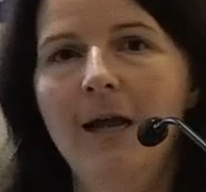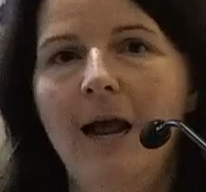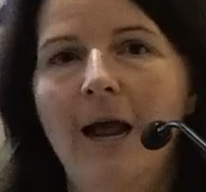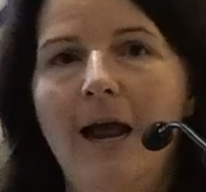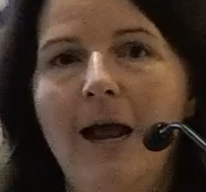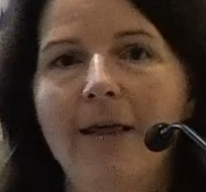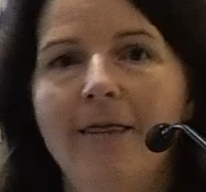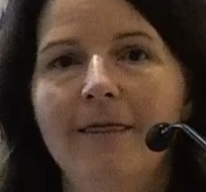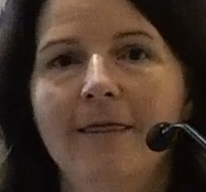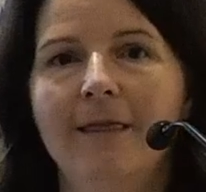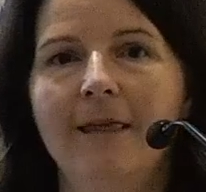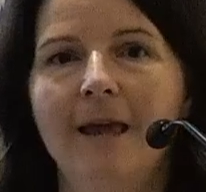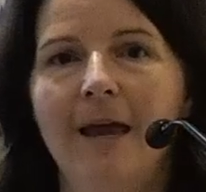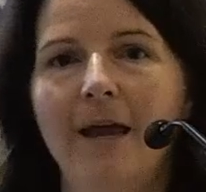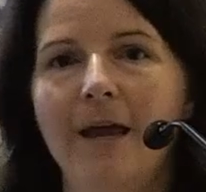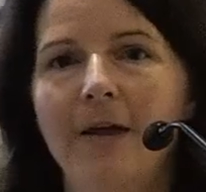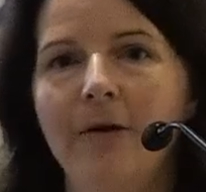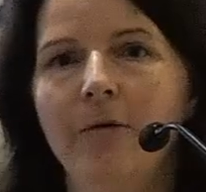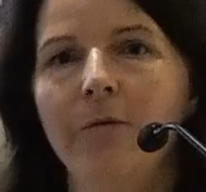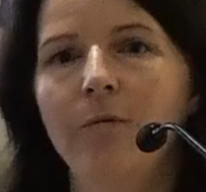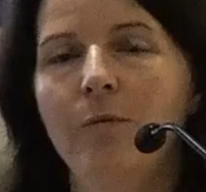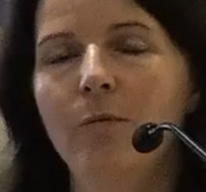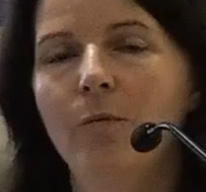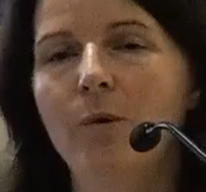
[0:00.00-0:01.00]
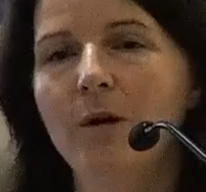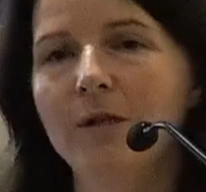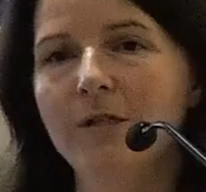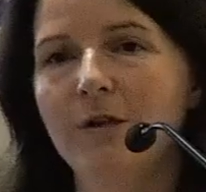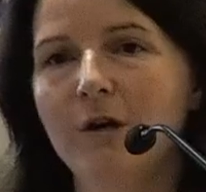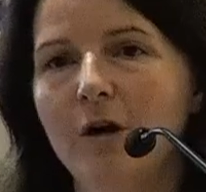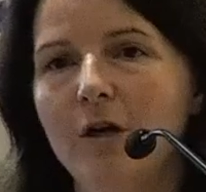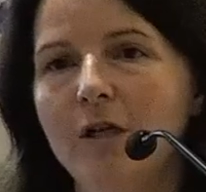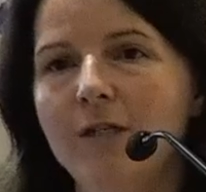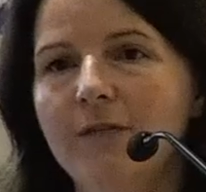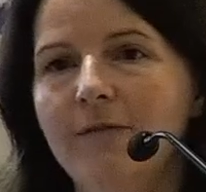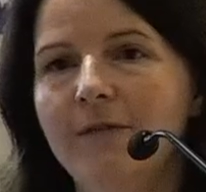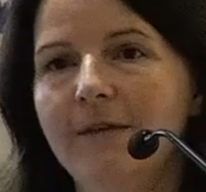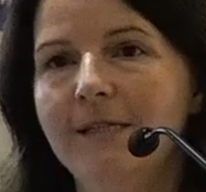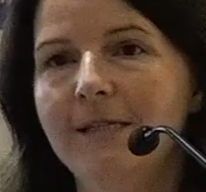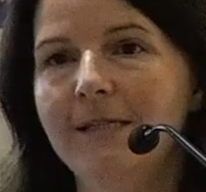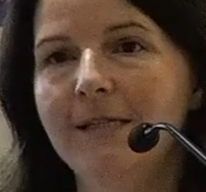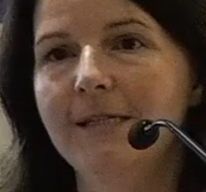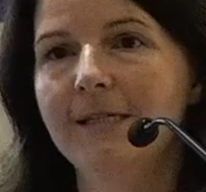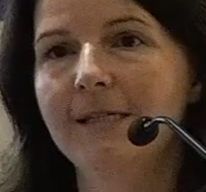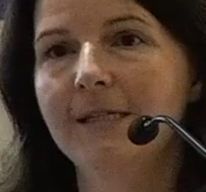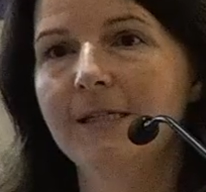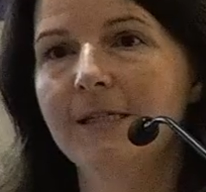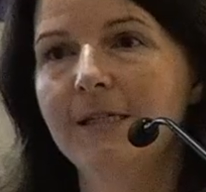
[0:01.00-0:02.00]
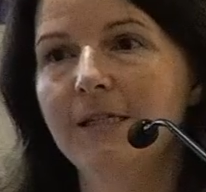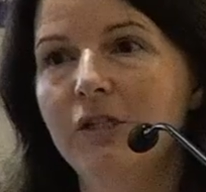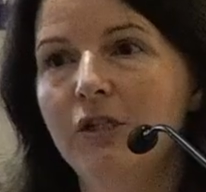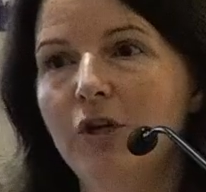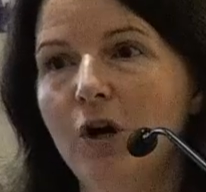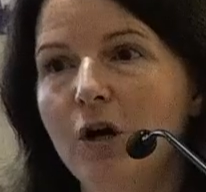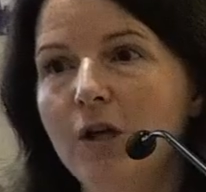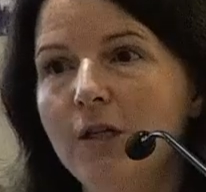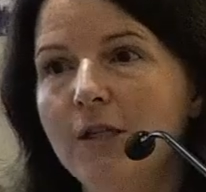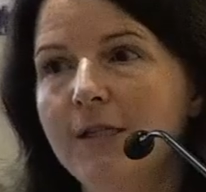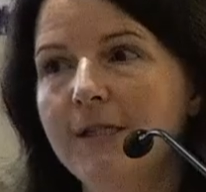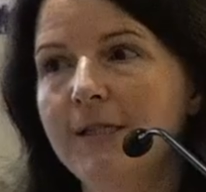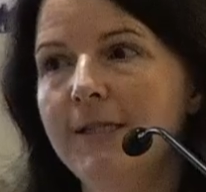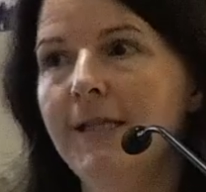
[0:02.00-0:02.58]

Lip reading: and then once RSV season starts,